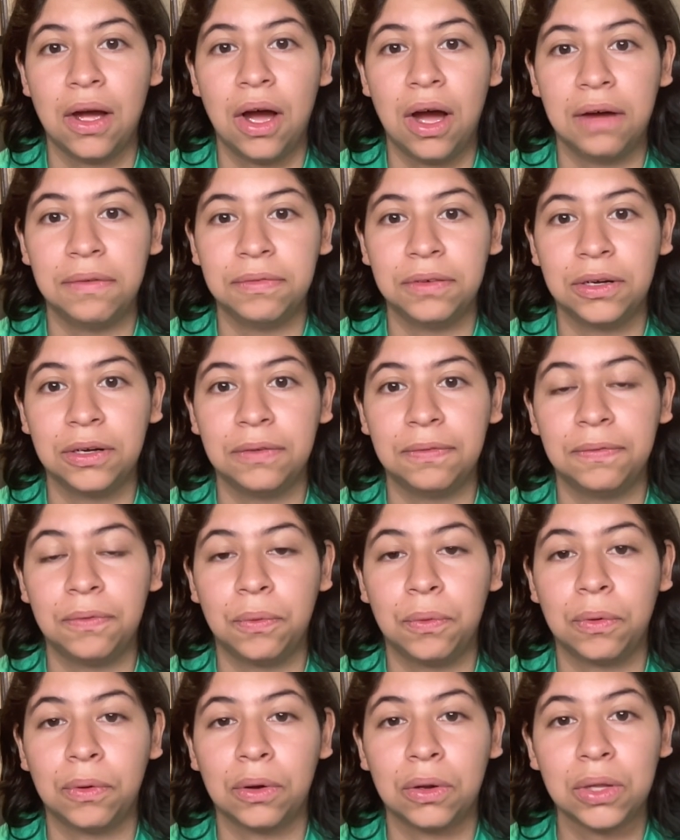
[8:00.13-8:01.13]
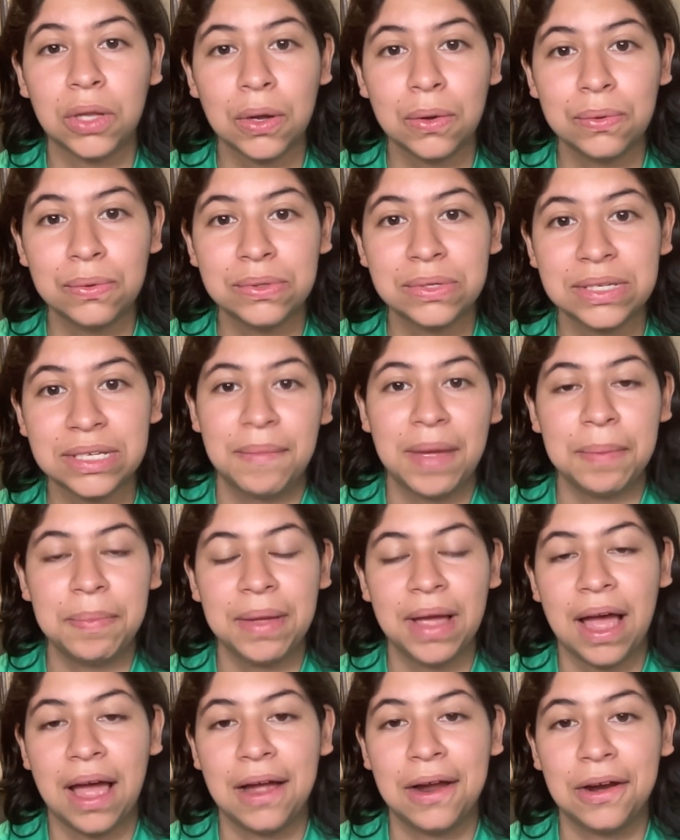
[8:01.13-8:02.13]
offer for loans might
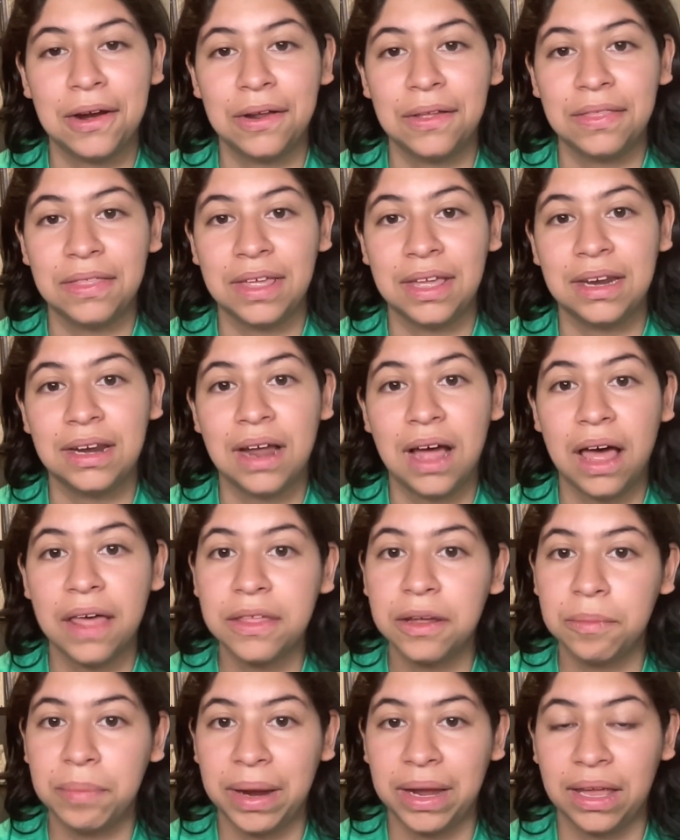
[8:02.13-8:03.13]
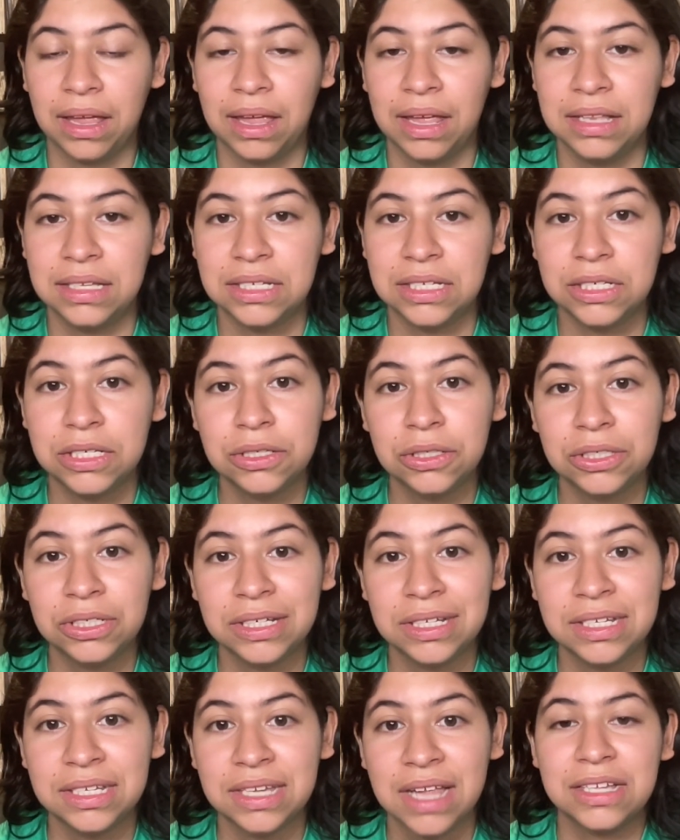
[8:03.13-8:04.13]
be higher than other banking
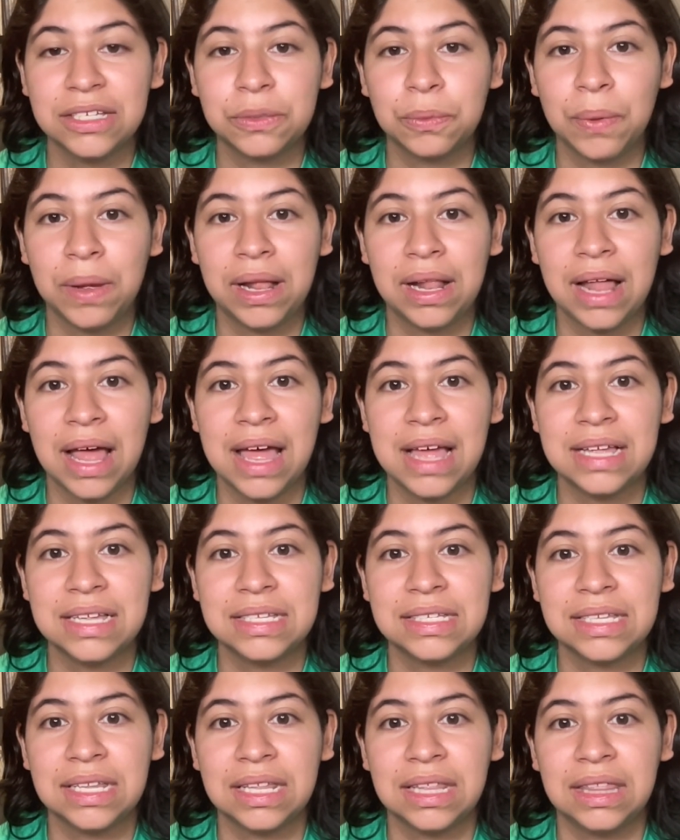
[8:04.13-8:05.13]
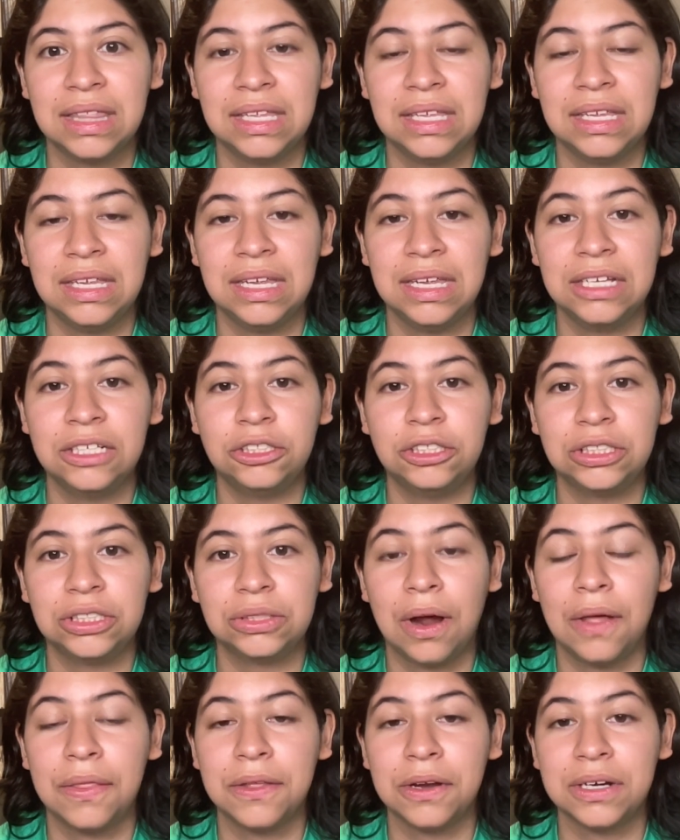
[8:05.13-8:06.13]
institutions, as well as the interest
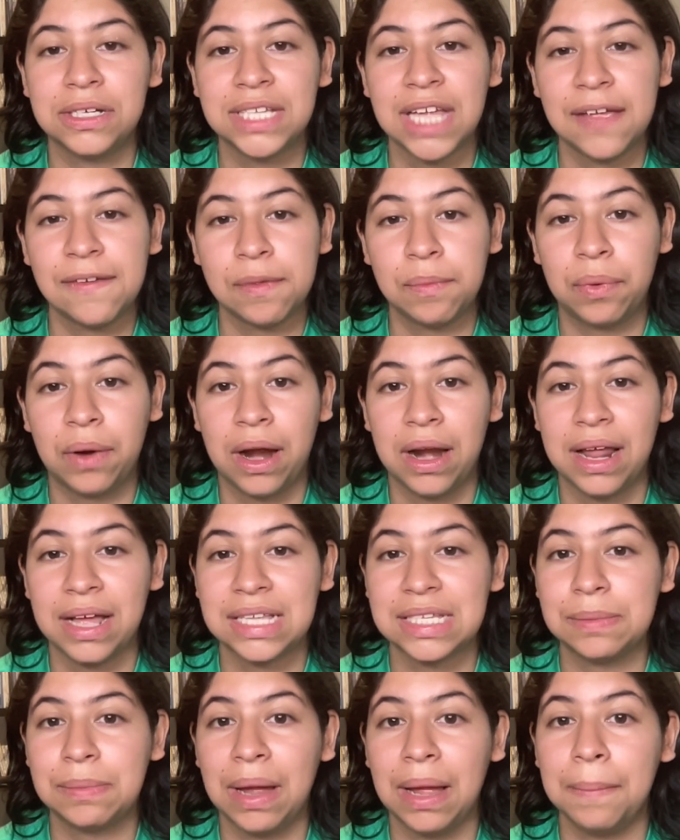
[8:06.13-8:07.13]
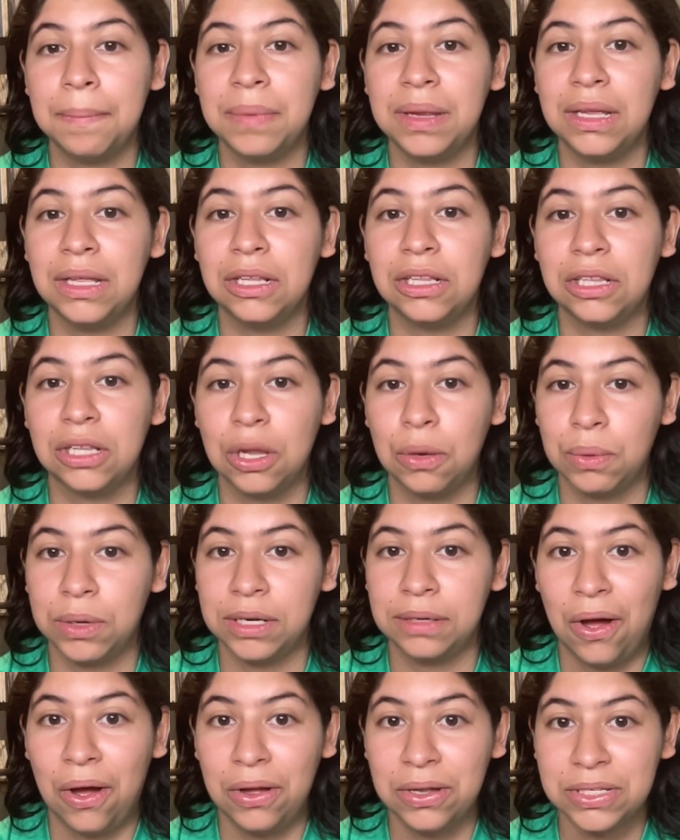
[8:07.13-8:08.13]
on their saving products might be
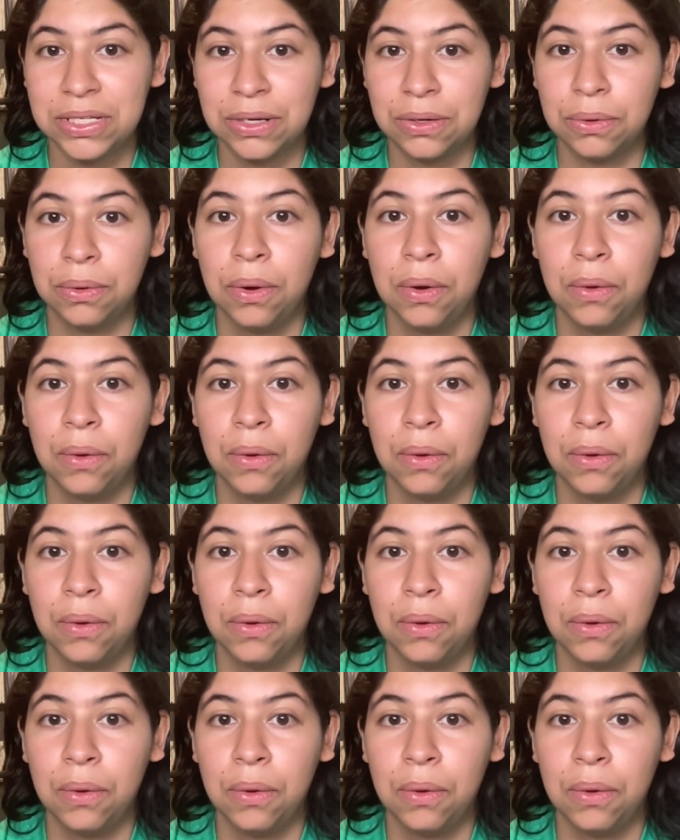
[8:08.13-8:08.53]
lower. Also,